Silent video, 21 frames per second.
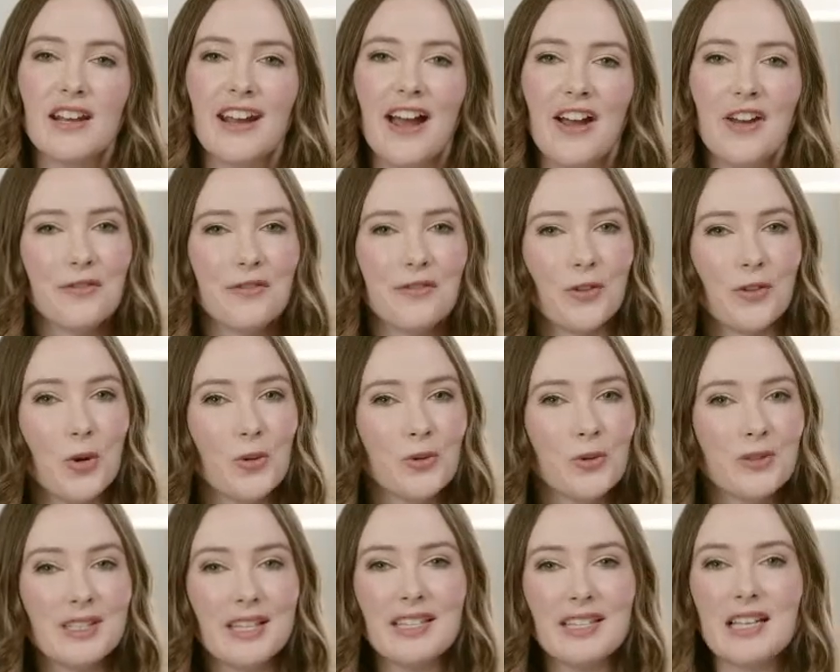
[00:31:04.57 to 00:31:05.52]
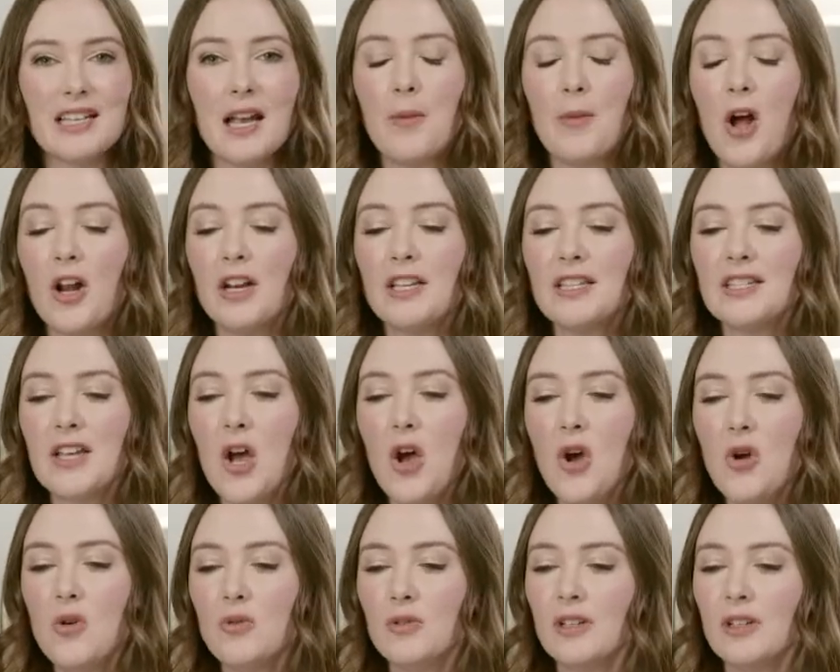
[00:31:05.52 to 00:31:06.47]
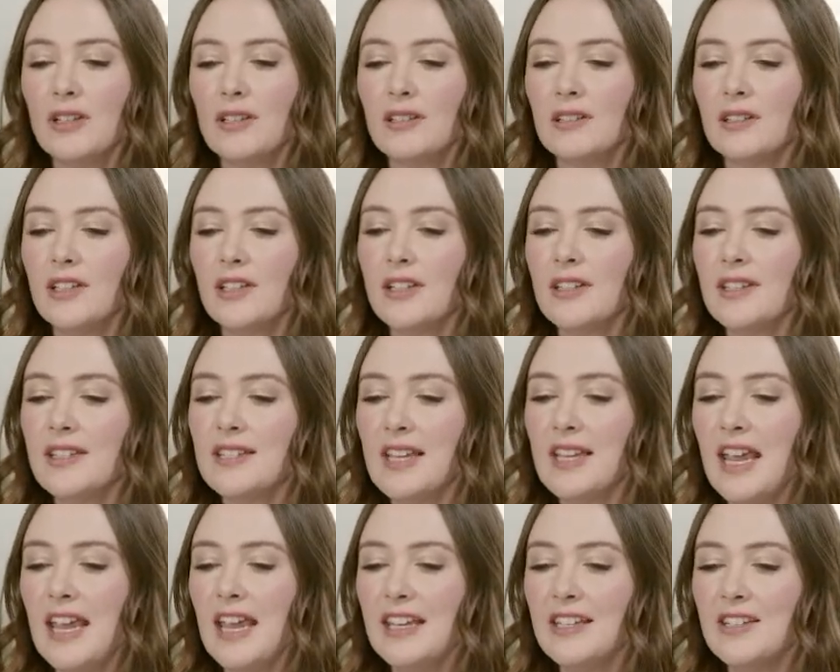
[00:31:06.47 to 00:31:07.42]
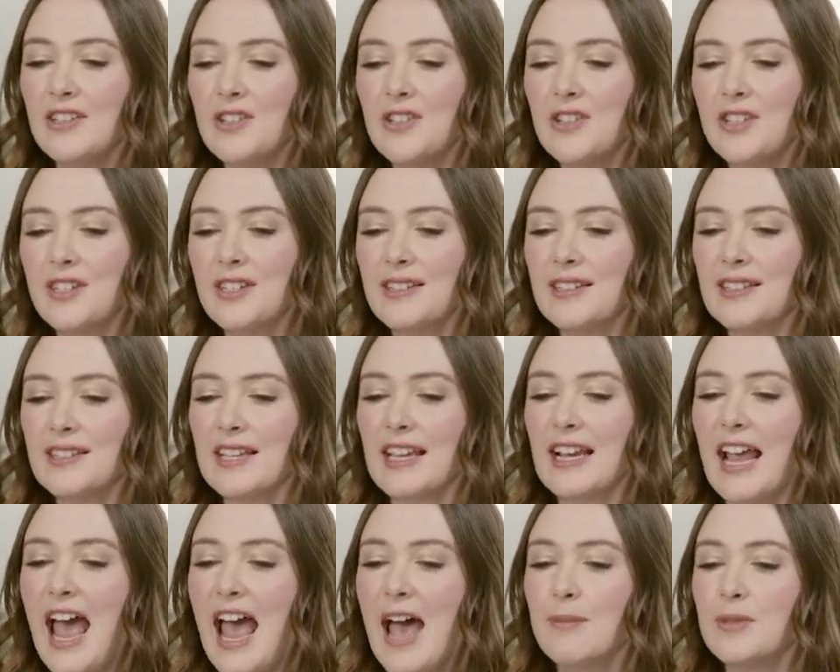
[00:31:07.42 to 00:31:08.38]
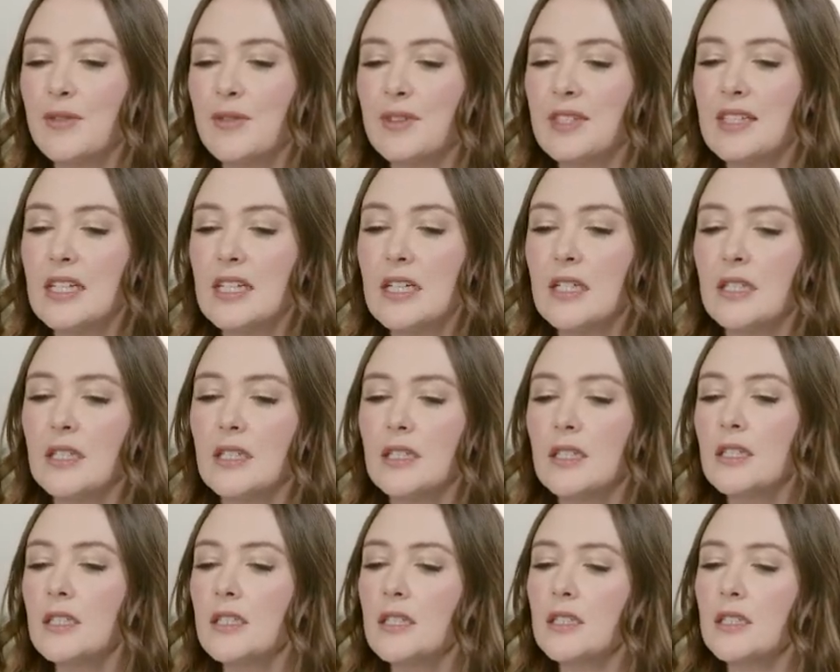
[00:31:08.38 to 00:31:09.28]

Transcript: Now your phone sits up on its own. Look at this hinge, like abs of steel.